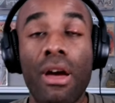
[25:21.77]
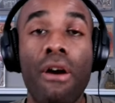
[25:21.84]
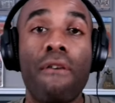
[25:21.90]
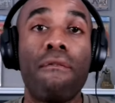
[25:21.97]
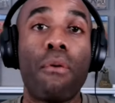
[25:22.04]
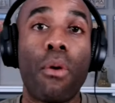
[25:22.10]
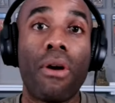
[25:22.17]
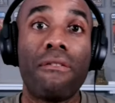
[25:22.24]

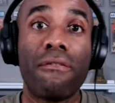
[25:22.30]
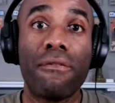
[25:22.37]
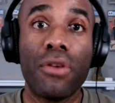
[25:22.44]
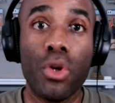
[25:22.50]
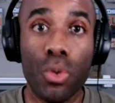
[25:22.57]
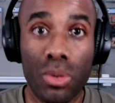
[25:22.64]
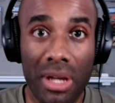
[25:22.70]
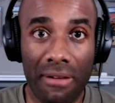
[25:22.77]
for a
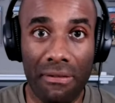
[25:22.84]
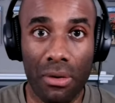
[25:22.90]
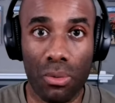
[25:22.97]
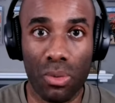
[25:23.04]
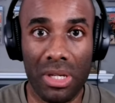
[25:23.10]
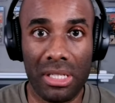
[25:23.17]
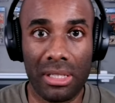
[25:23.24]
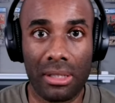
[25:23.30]
few different
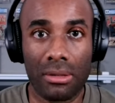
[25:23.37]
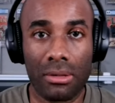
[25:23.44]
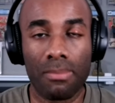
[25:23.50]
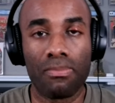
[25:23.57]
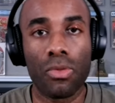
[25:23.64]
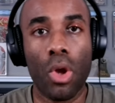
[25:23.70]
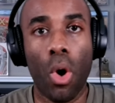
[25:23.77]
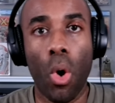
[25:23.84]
reasons.
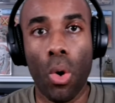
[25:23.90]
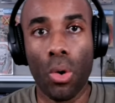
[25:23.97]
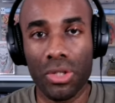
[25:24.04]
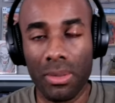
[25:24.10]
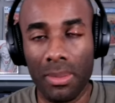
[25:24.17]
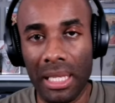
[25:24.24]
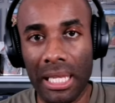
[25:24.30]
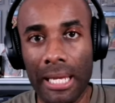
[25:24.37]

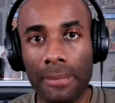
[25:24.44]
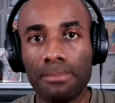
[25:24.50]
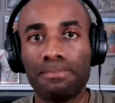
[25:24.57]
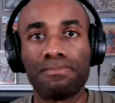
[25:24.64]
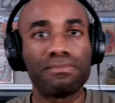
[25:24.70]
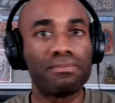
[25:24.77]
Ultimately,